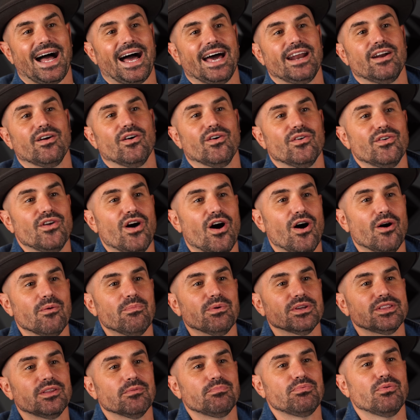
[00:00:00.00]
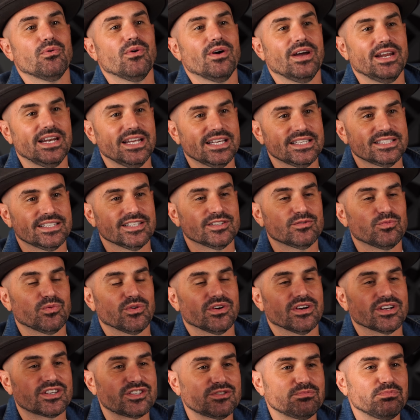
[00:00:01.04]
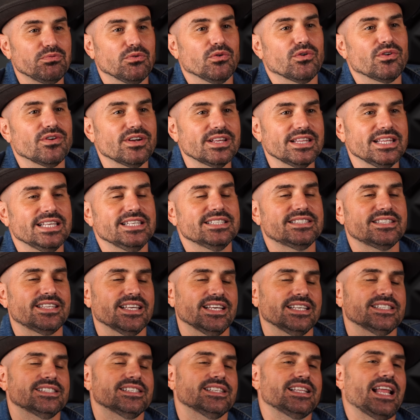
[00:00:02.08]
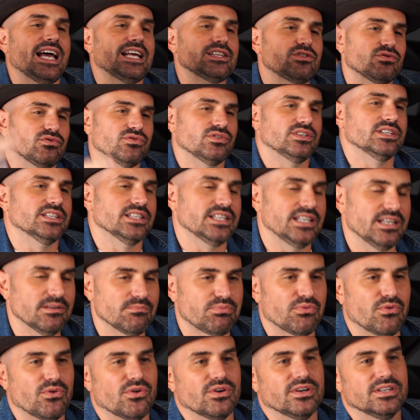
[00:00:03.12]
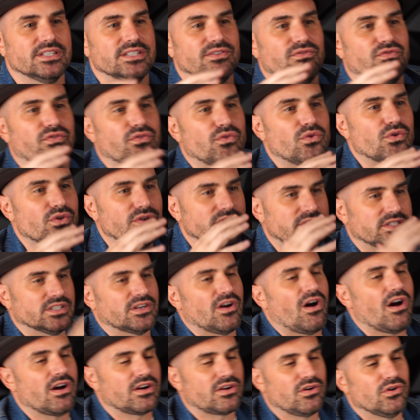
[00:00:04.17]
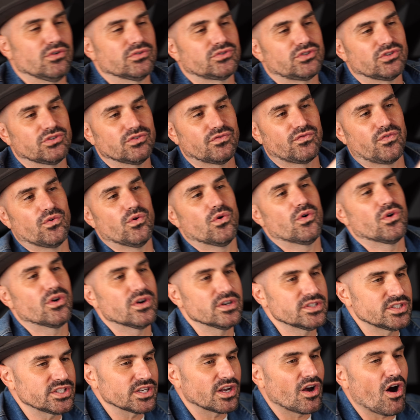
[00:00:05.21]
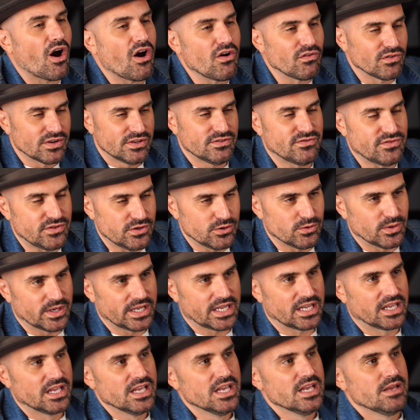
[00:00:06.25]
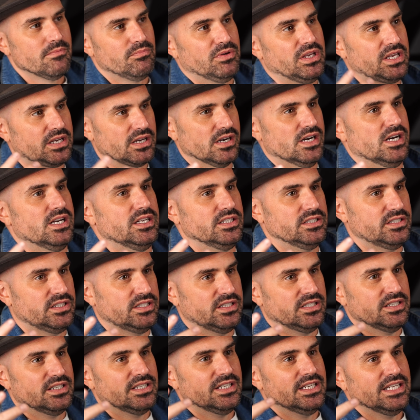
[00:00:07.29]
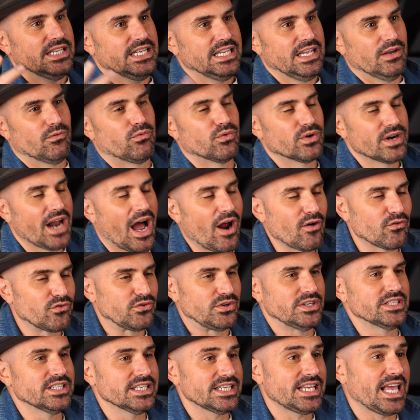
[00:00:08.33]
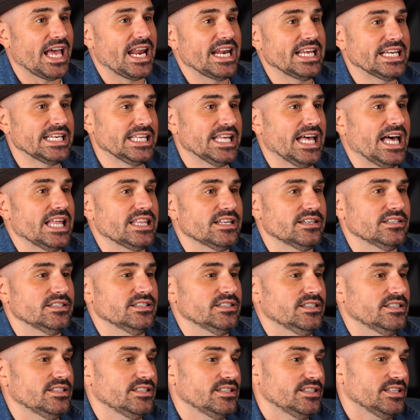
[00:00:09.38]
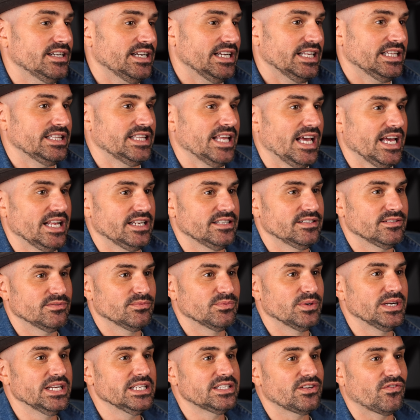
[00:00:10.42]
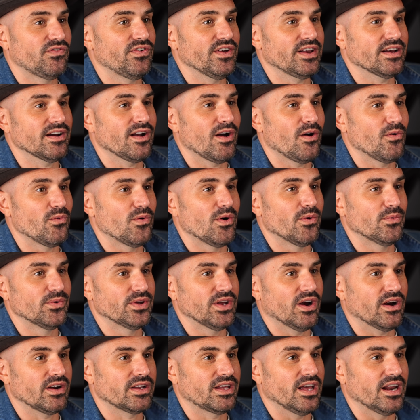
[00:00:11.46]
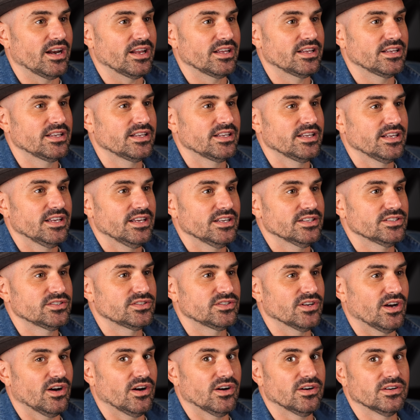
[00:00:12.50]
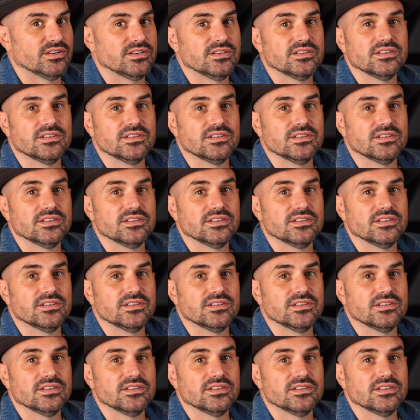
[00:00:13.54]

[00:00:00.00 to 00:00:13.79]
I don't know, but the point is we're exploring these things, and that's really important for cigar culture, for cigar reviewing, because if we're not really getting leather, then we need to figure out what we are getting. So.